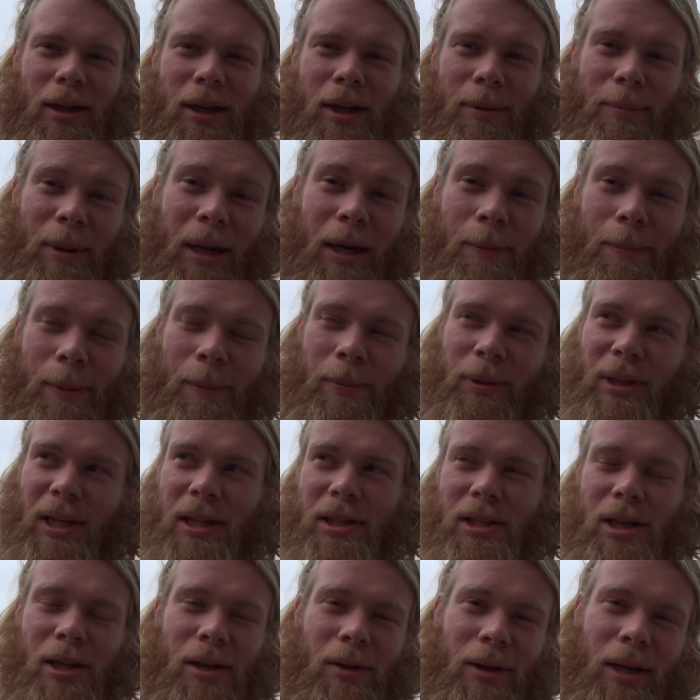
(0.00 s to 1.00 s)
And many people
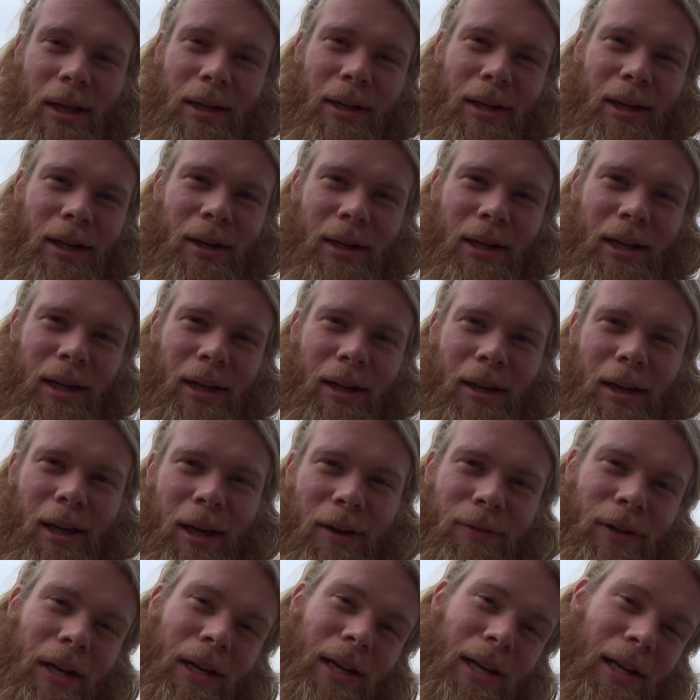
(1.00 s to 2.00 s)
did so, and
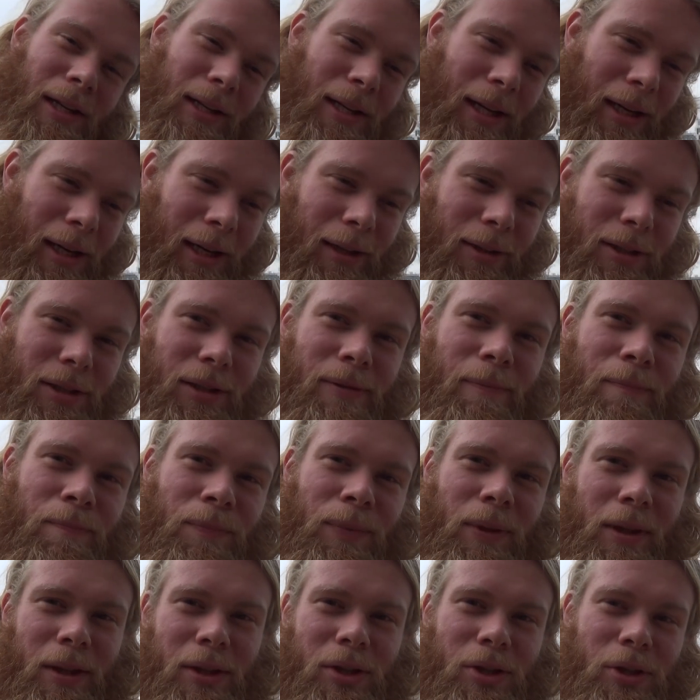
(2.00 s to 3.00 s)
if they did, they had
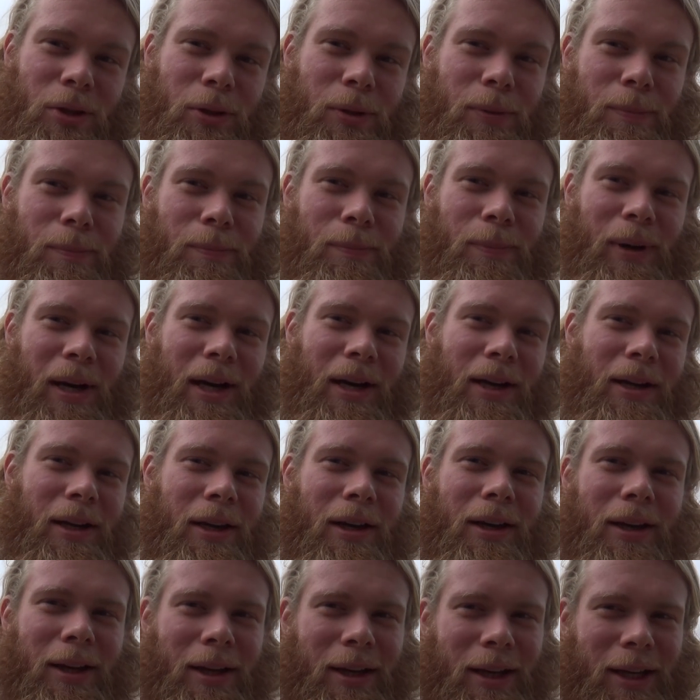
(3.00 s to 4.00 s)
to buy
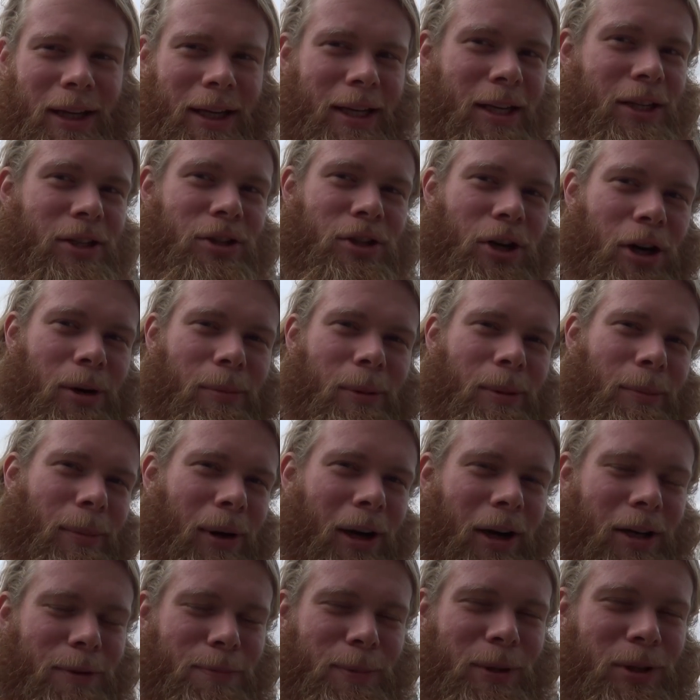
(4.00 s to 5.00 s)
East German
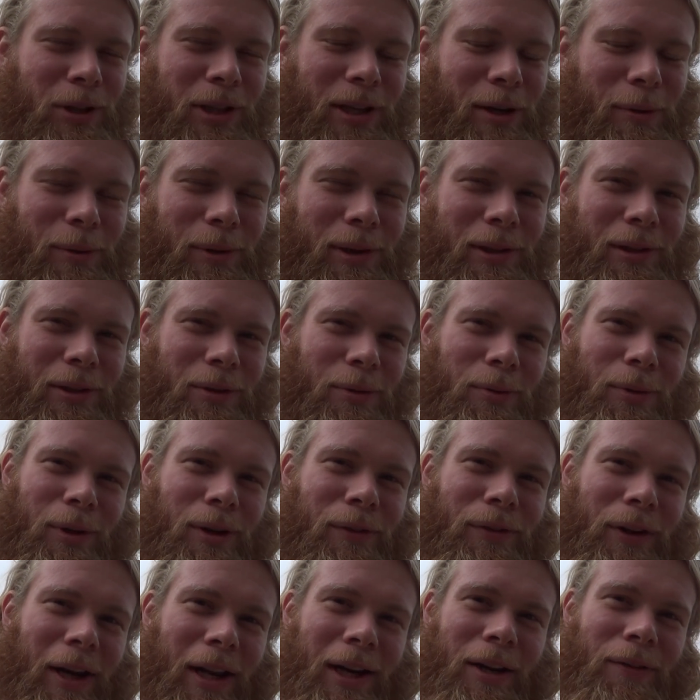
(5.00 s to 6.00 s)
marks because they weren't
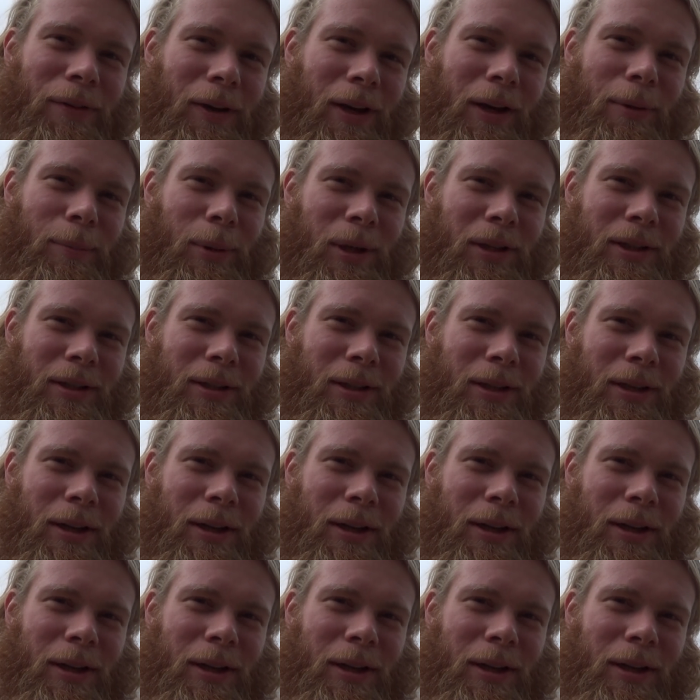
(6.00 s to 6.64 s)
worth anything, but